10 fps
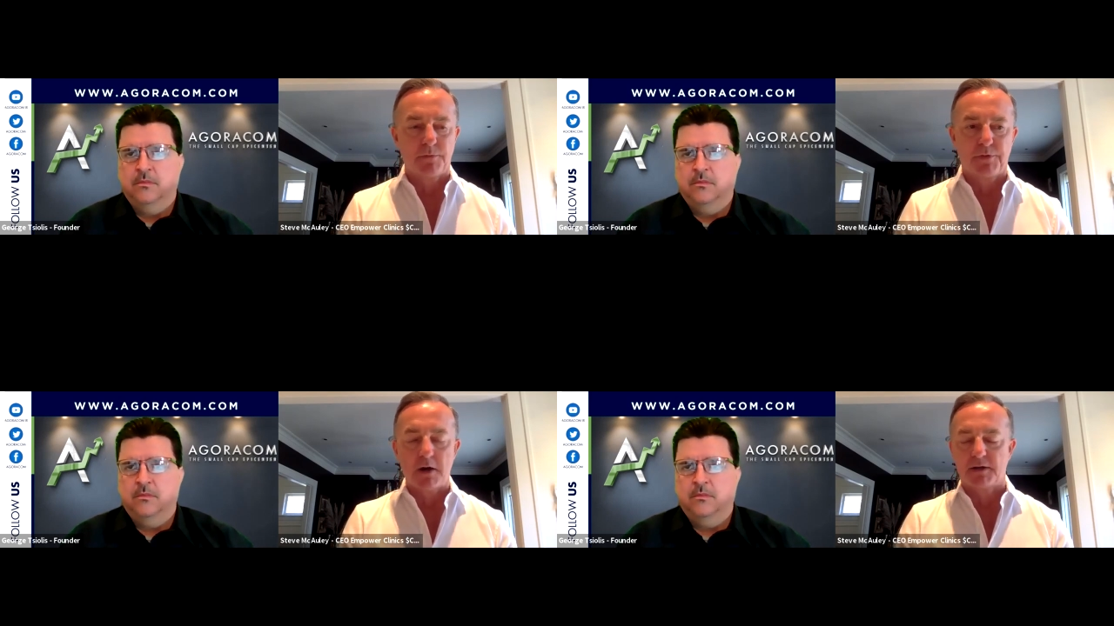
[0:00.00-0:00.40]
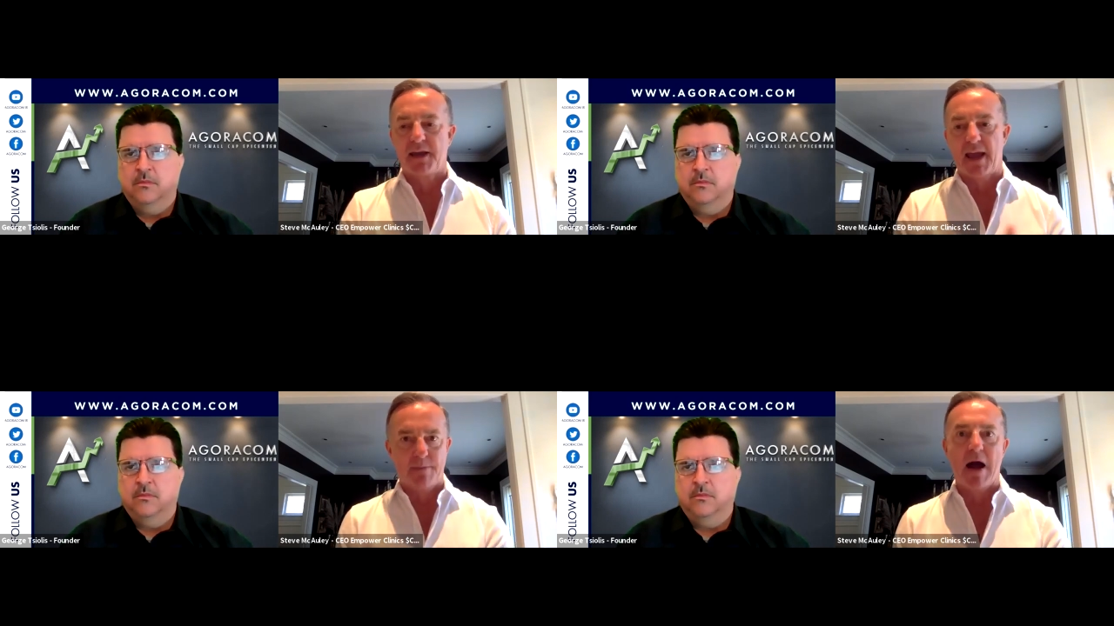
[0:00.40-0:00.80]
Speaker 1: thought
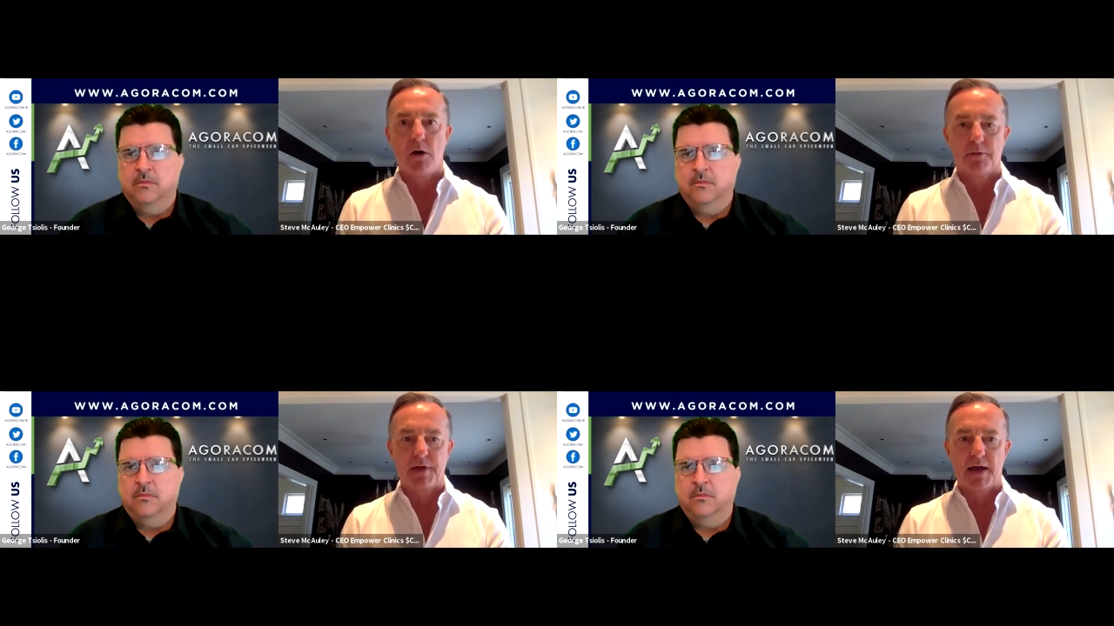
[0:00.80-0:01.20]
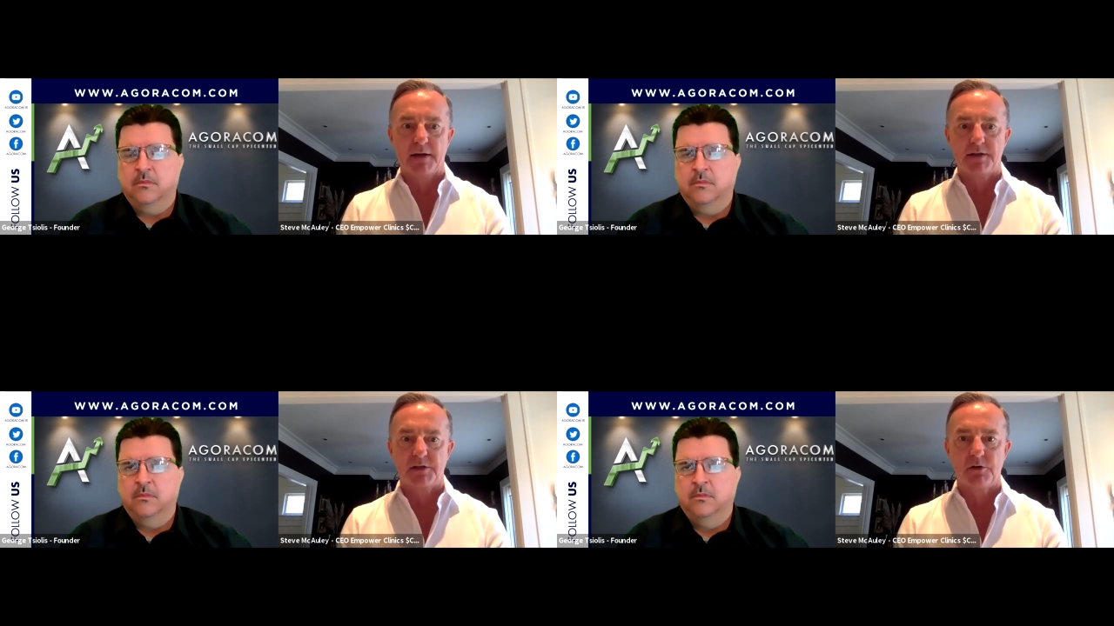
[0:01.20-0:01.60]
came out
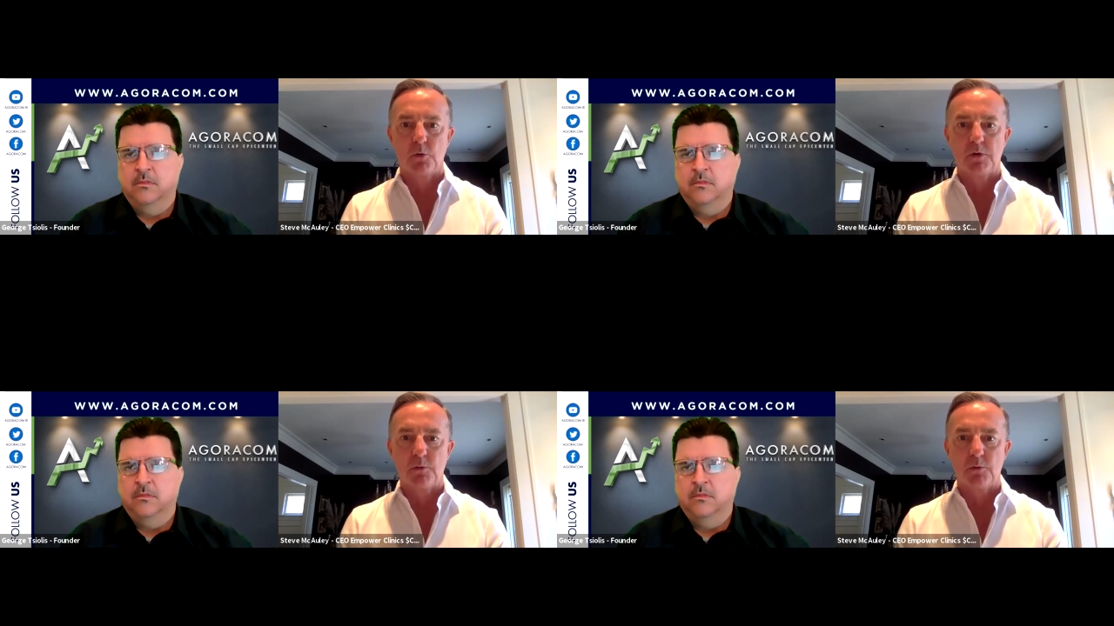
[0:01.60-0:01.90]
that you know we,